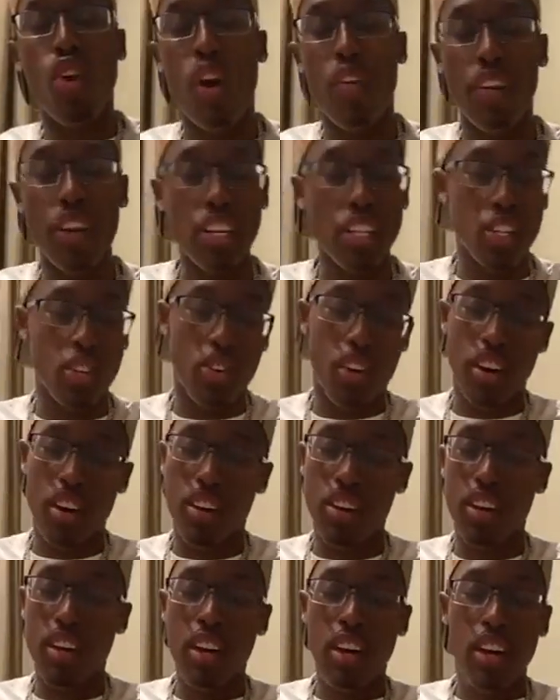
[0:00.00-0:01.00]
Instagram.
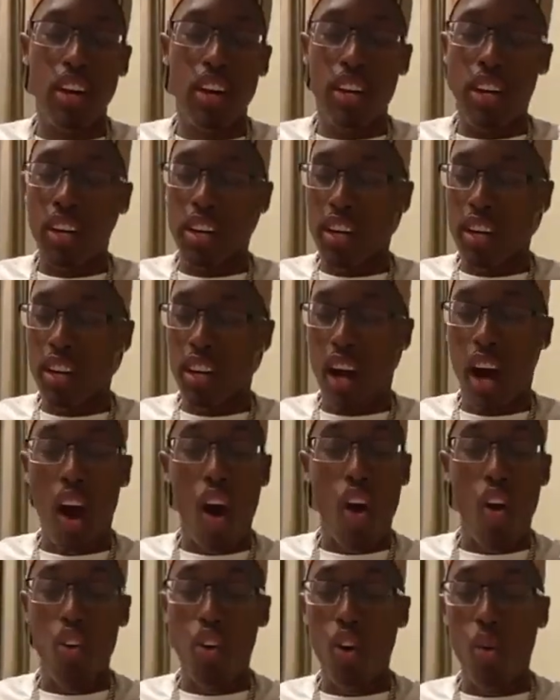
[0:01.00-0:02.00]
I don't
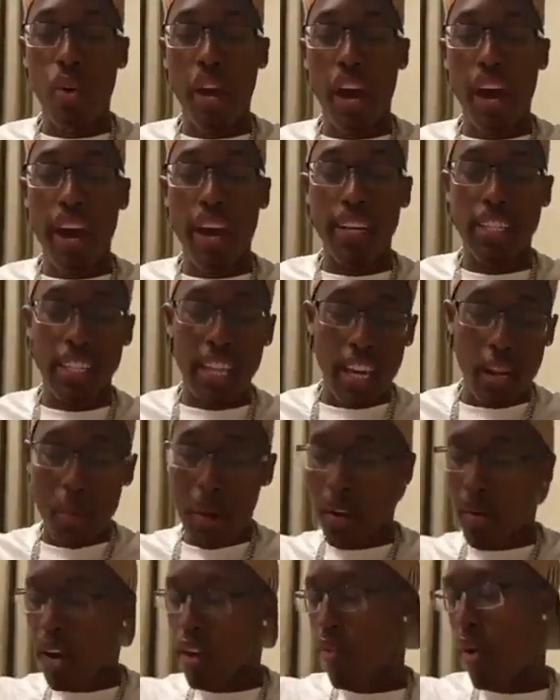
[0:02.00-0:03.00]
know what I had said about, about
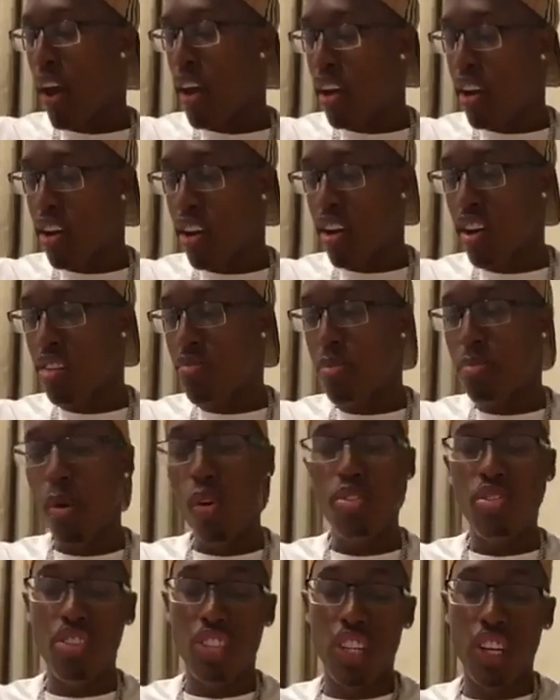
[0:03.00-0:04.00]
the white girl who posted
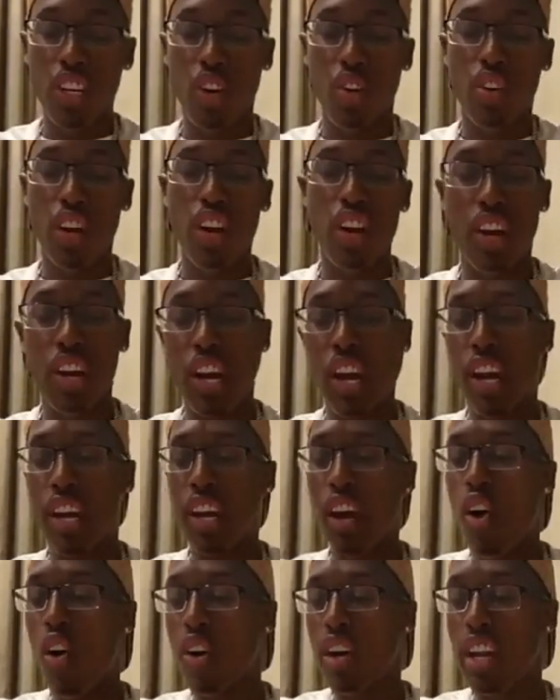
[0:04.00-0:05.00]
shit on the internet and I
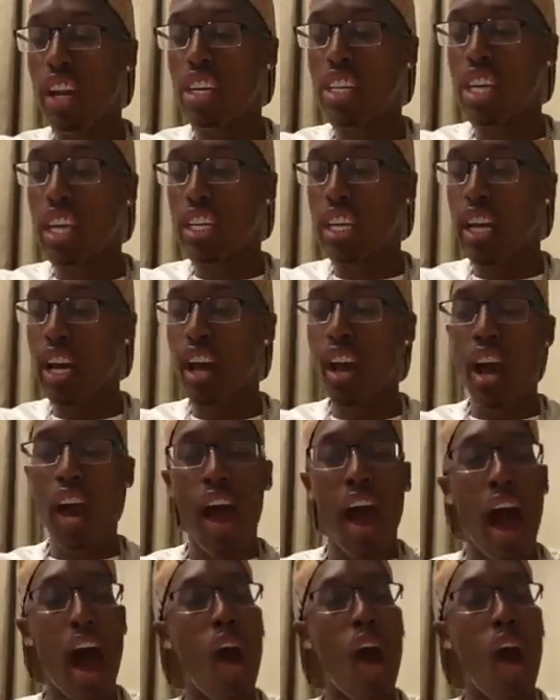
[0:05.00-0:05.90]
don't get that shit taken I was